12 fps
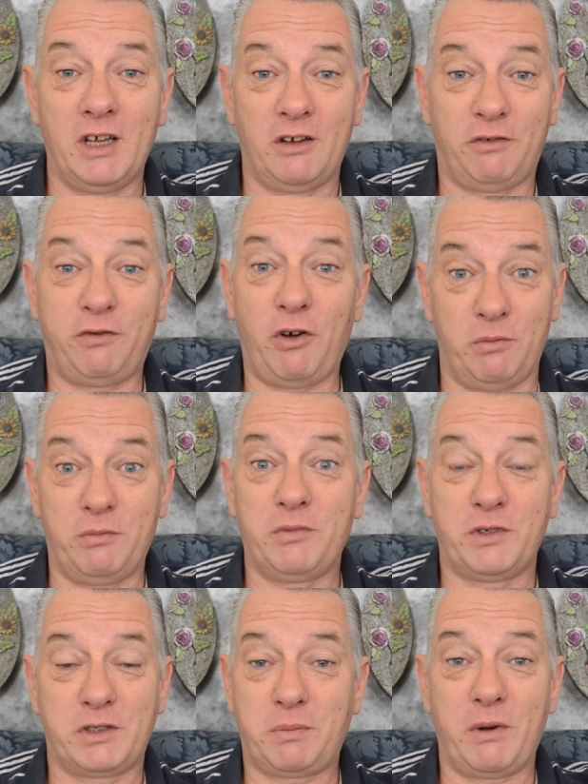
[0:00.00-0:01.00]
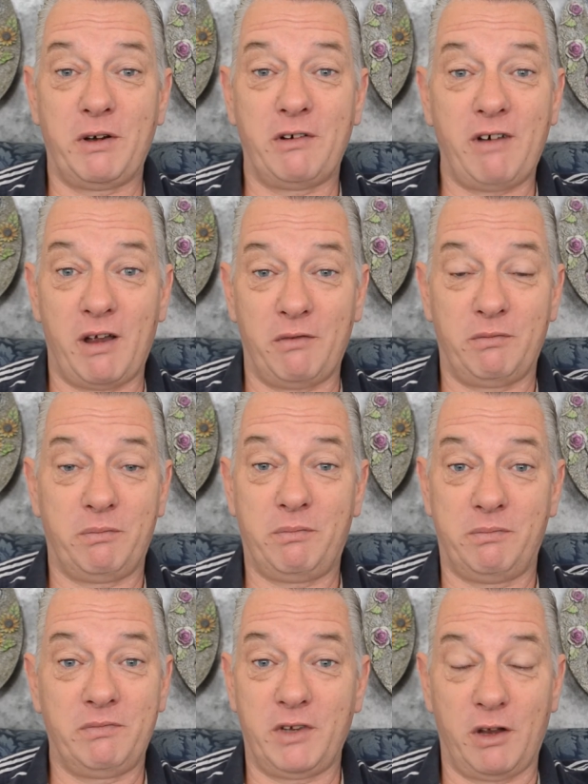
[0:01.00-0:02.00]
from the spirit realm
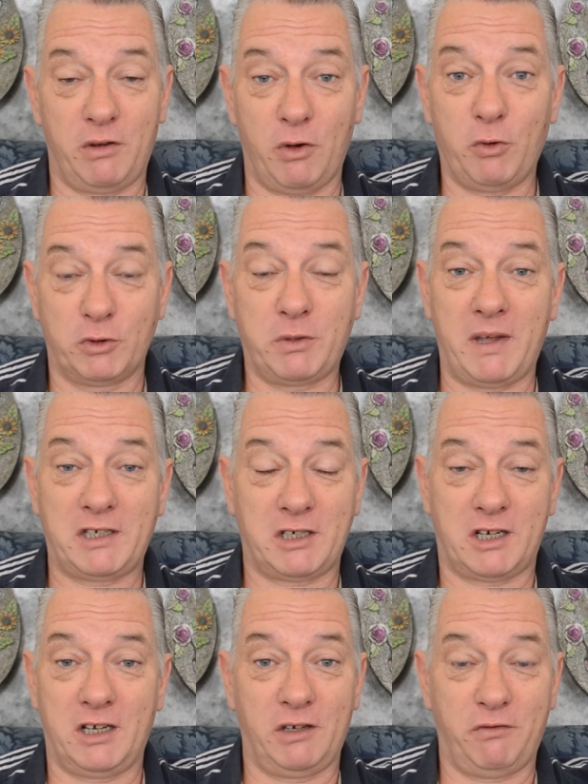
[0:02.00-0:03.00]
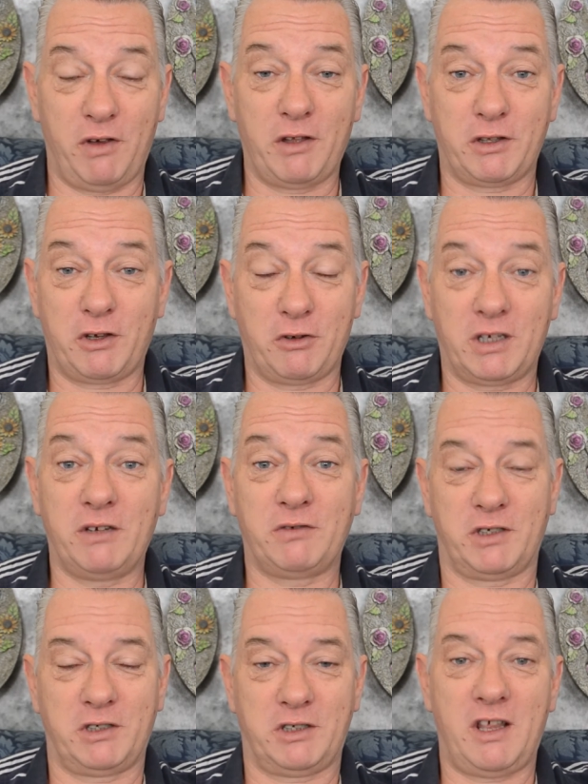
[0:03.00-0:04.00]
you know, automatically Father God
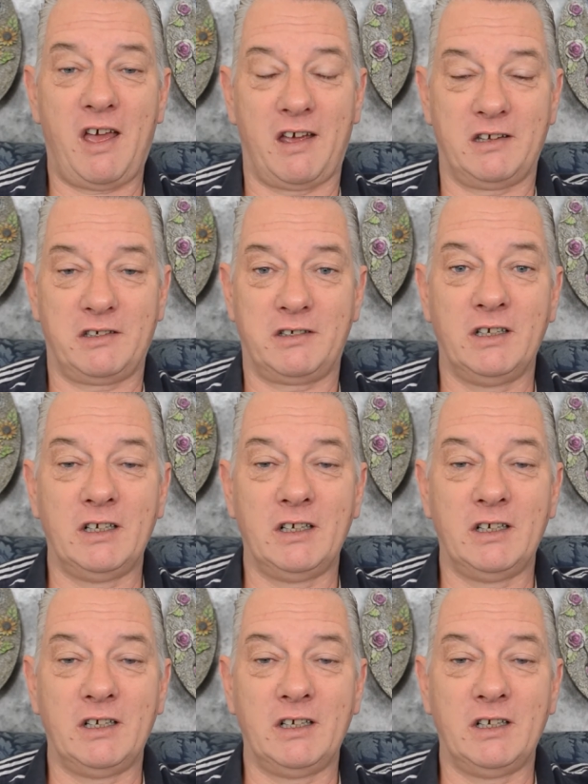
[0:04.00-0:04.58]
gives us that.